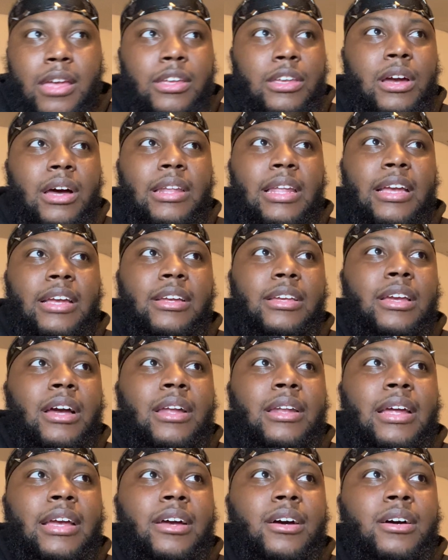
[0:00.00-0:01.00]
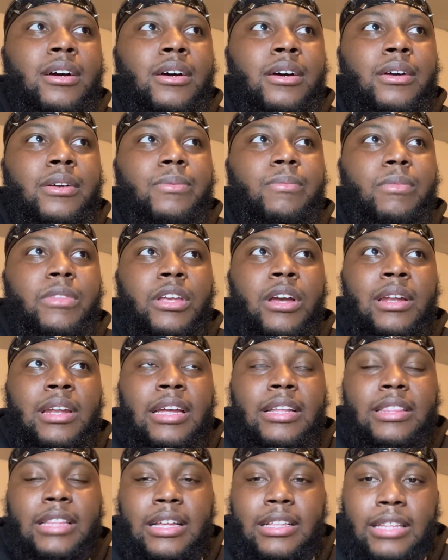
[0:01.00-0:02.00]
Y'all ain't y'all ain't uh y'all
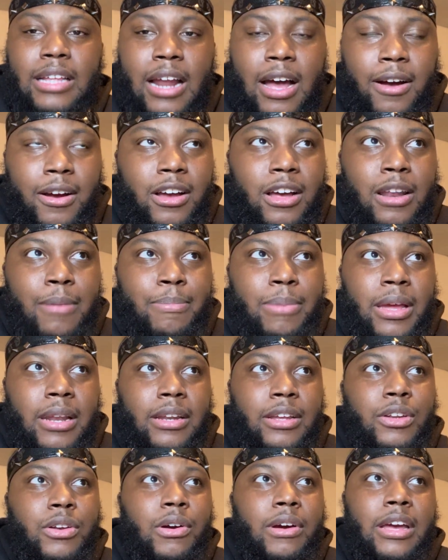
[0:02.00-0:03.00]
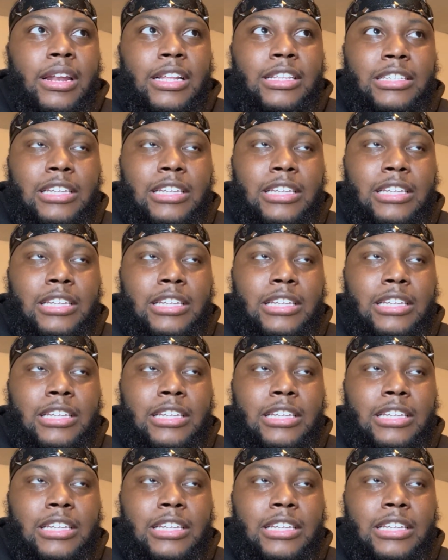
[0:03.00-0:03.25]
ain't think that I could have been you know in the